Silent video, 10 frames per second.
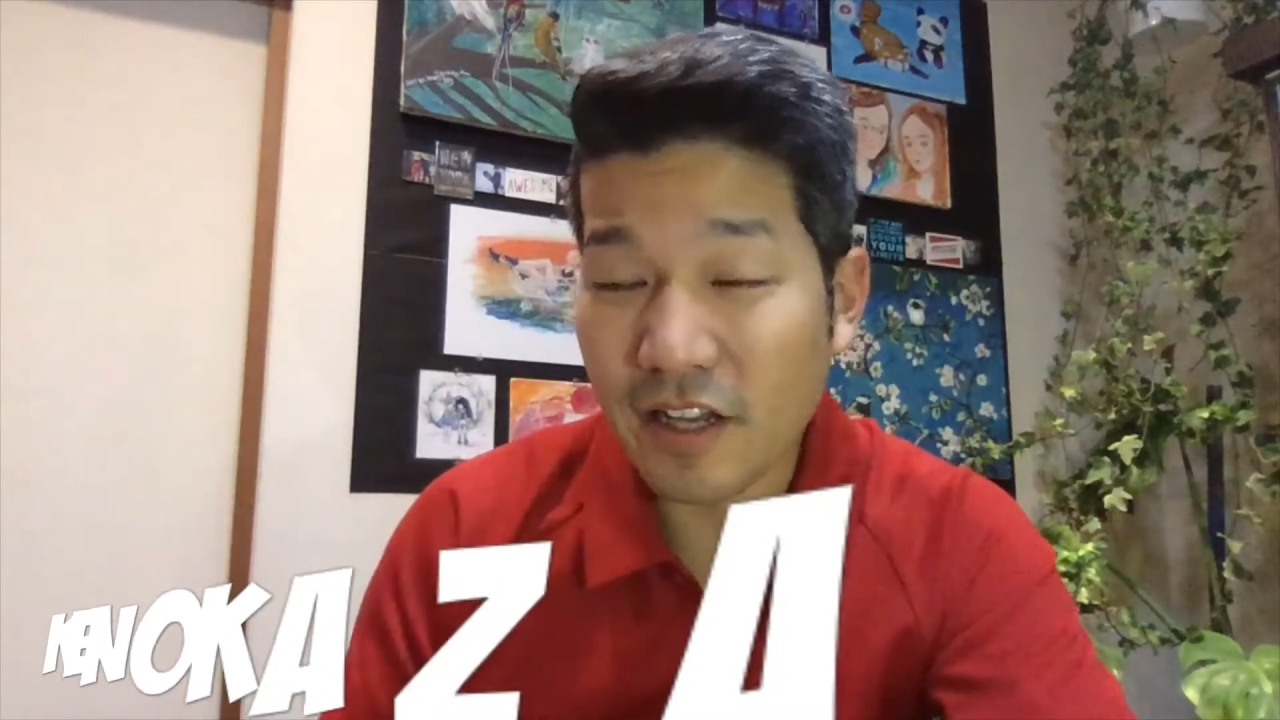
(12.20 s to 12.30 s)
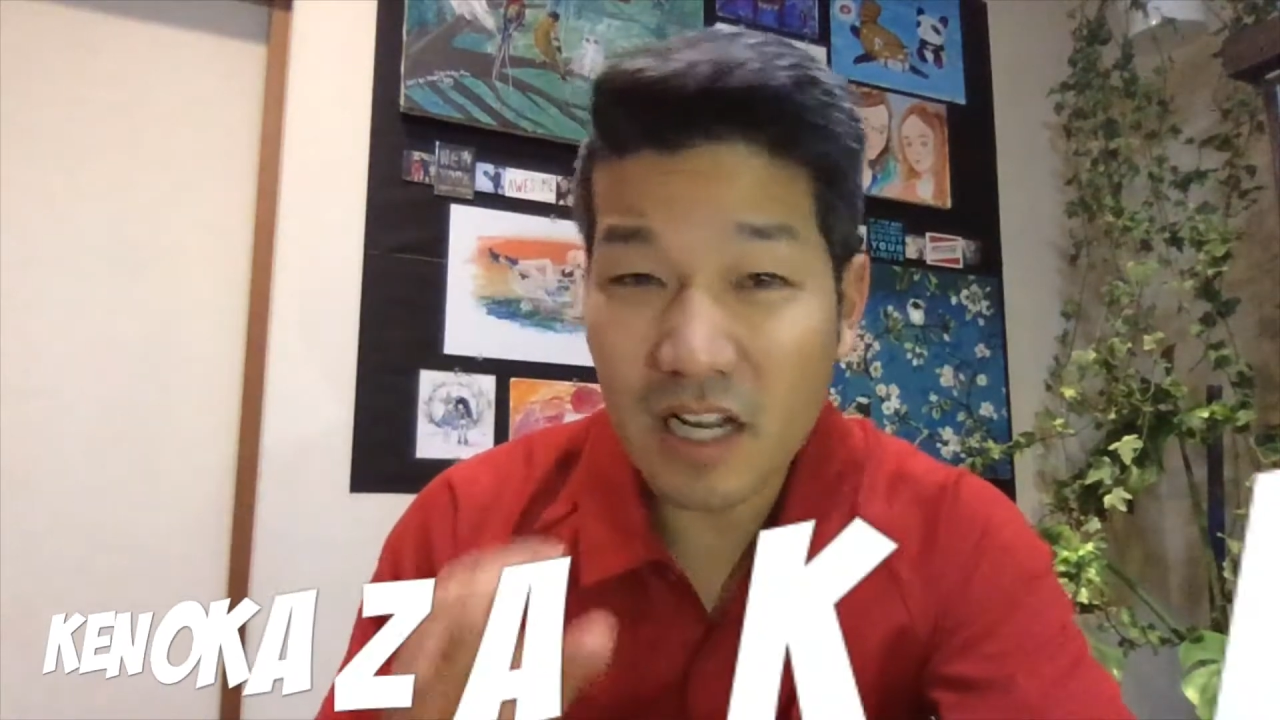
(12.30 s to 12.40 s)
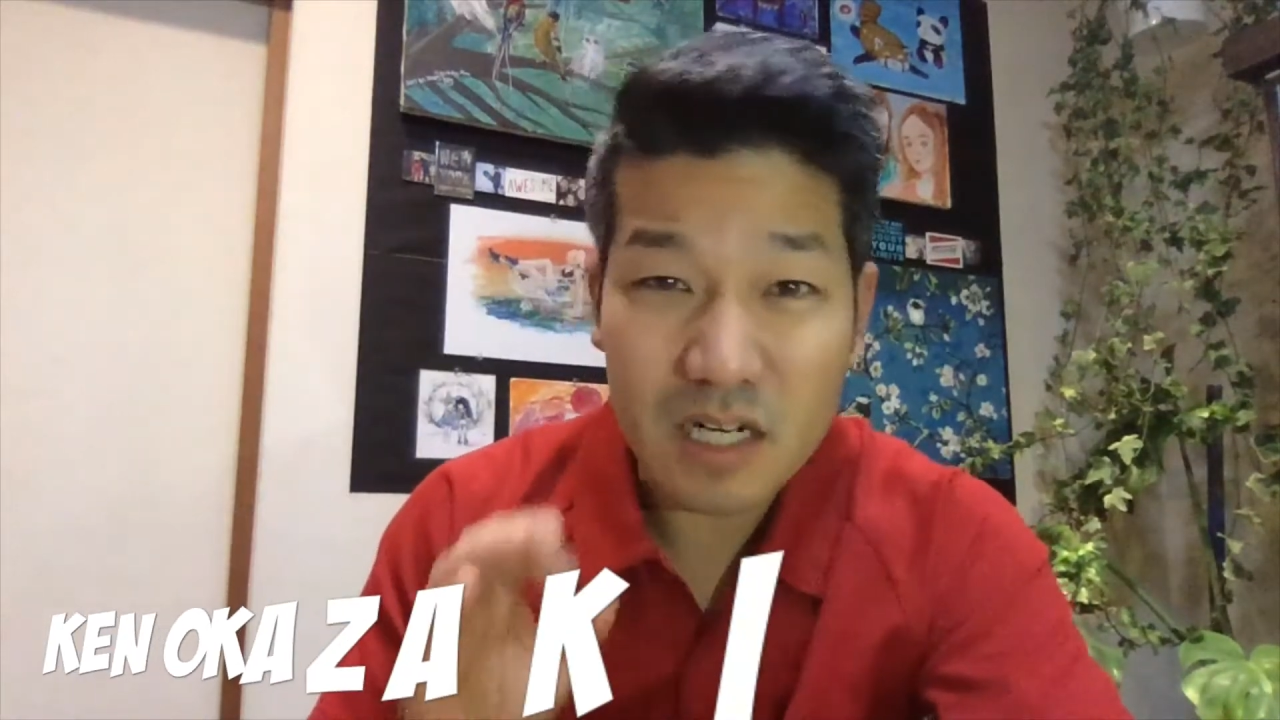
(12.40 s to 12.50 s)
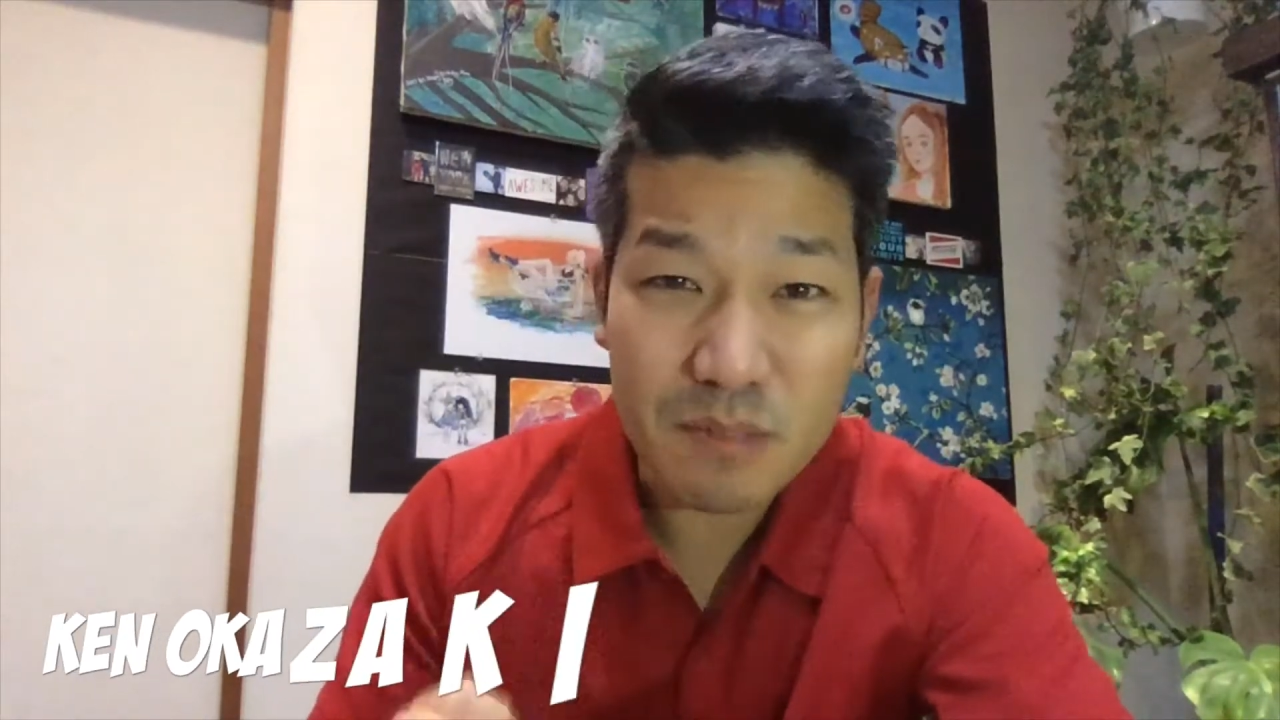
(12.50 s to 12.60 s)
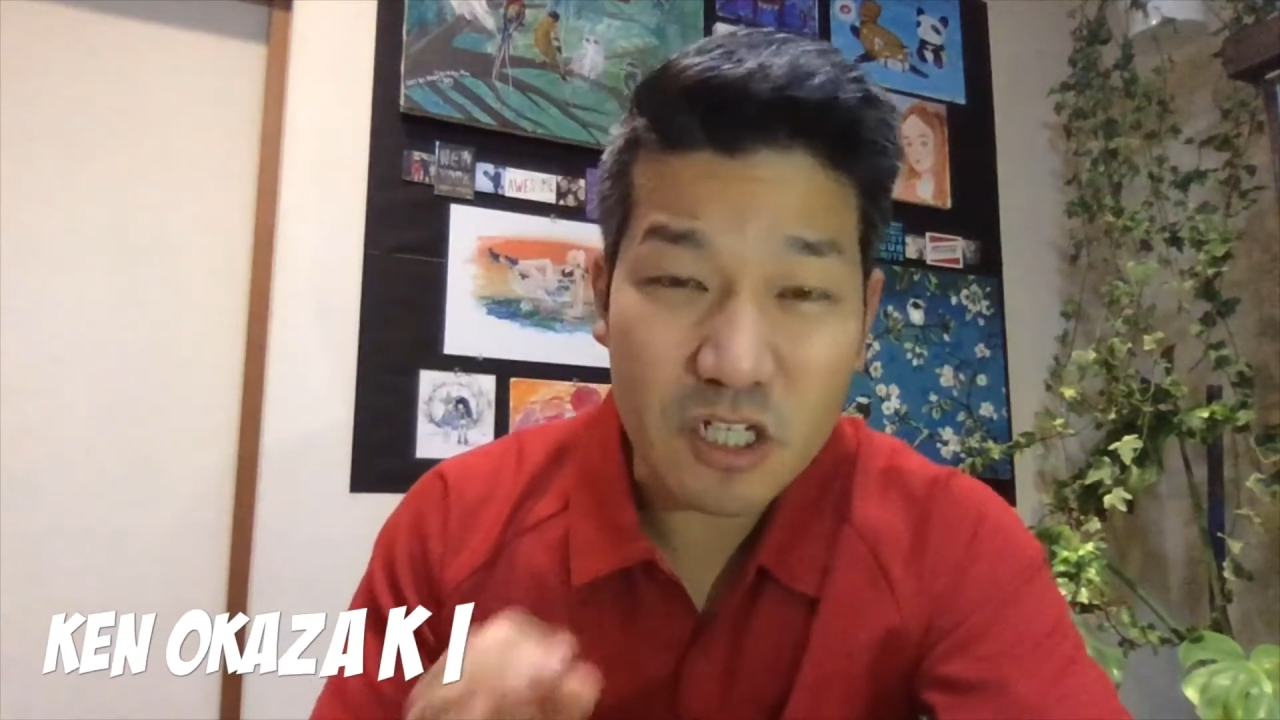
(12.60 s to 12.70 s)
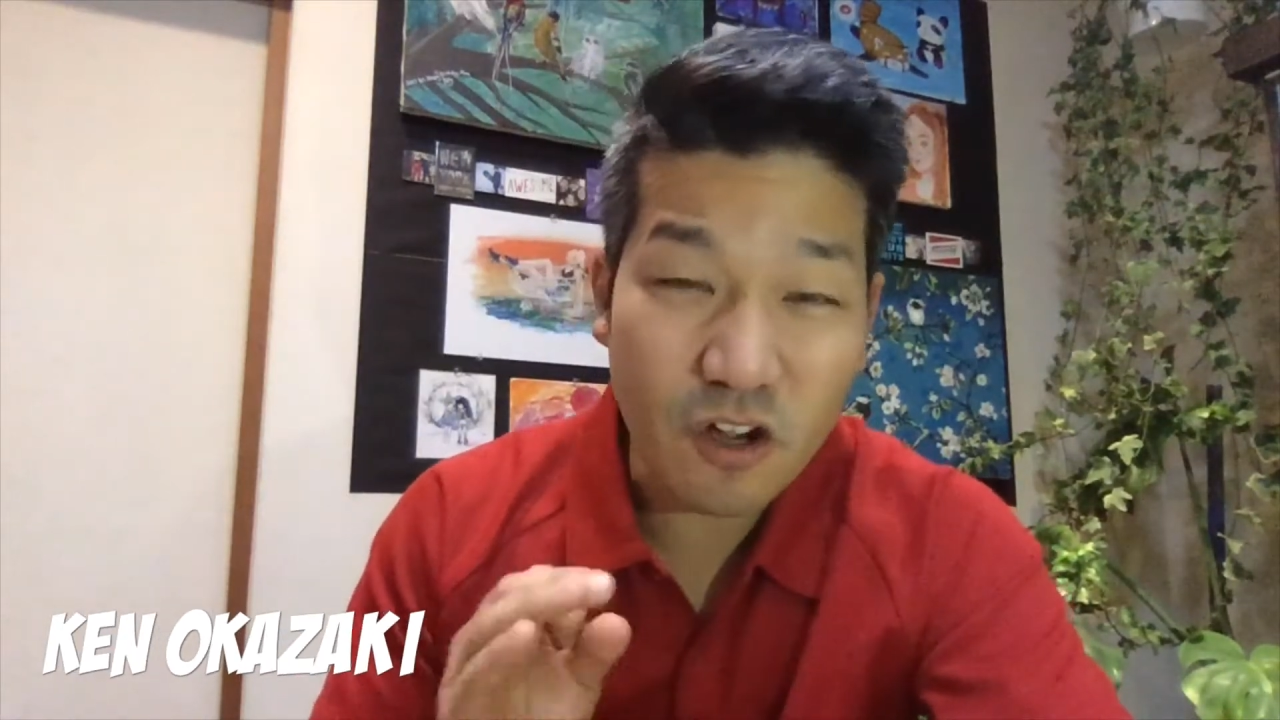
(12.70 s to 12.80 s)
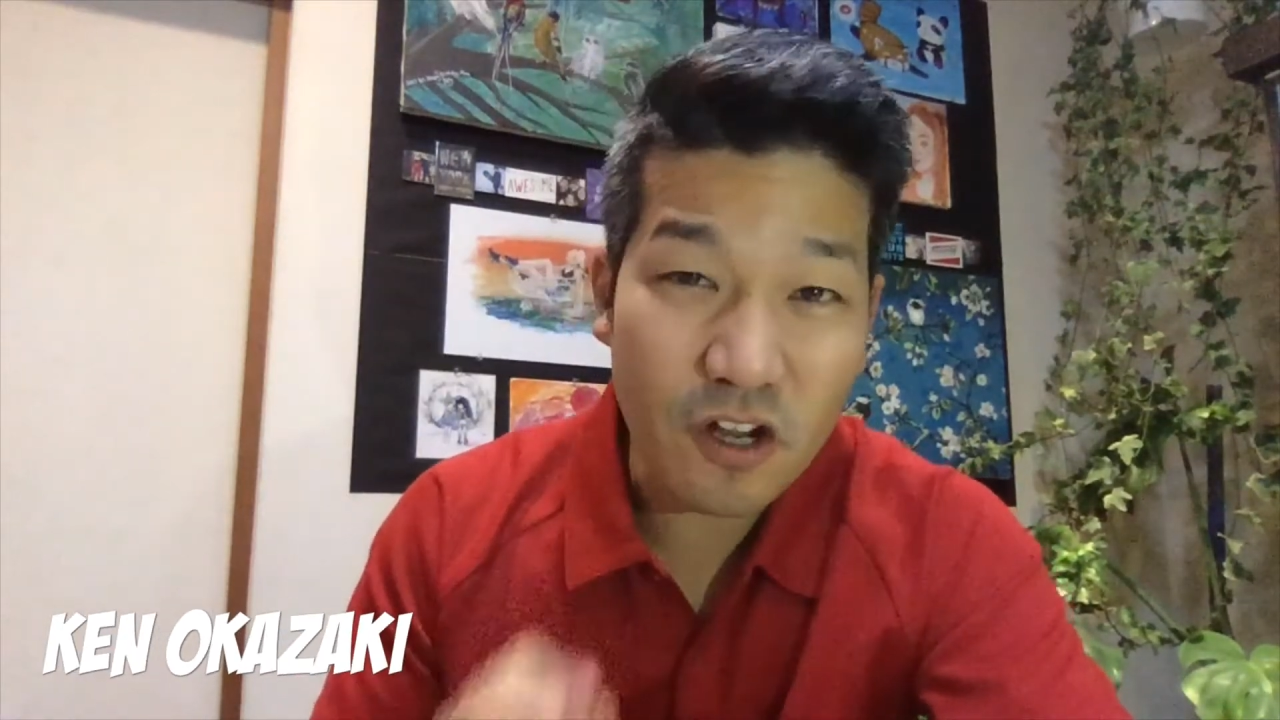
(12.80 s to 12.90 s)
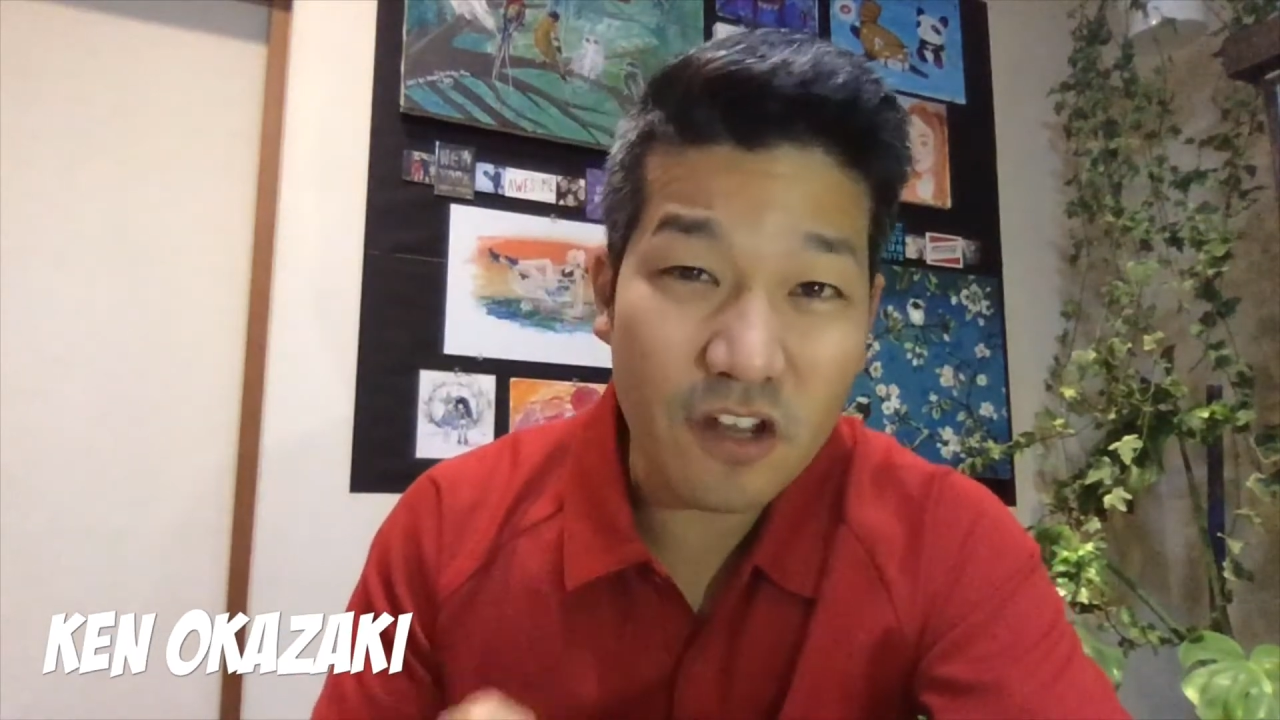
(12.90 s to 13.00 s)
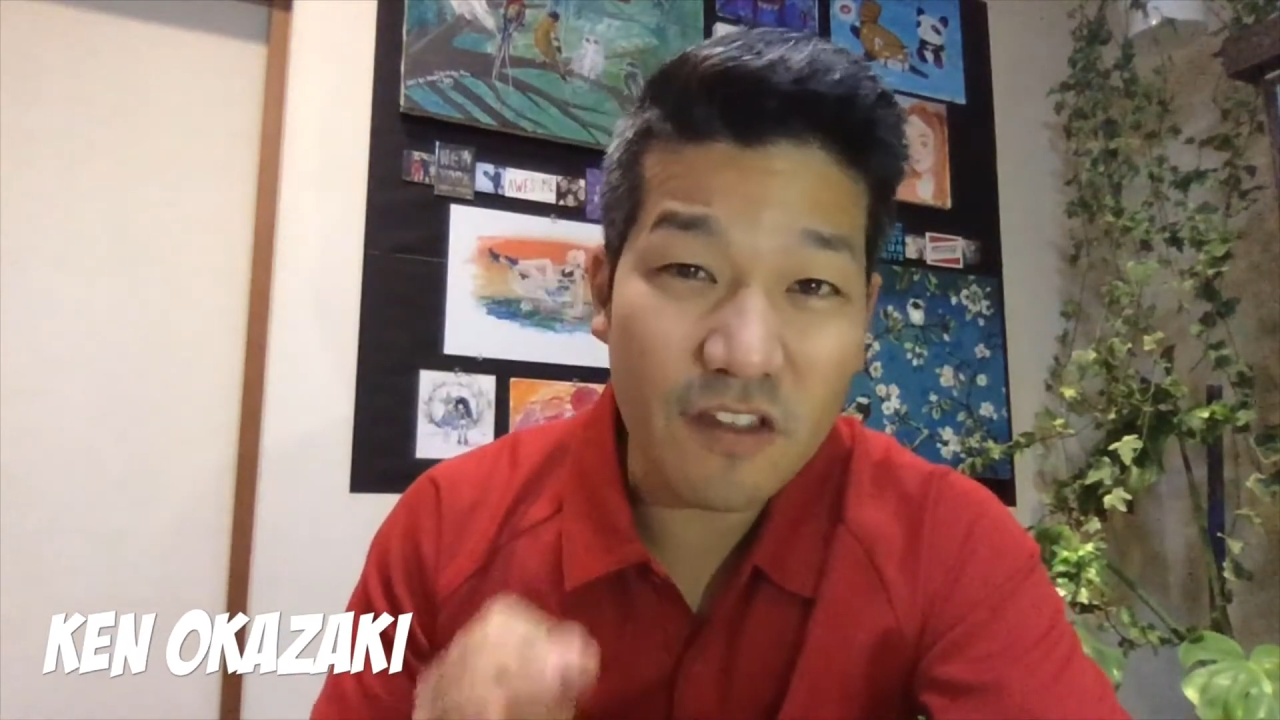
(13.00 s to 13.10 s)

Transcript: and I'm going to be talking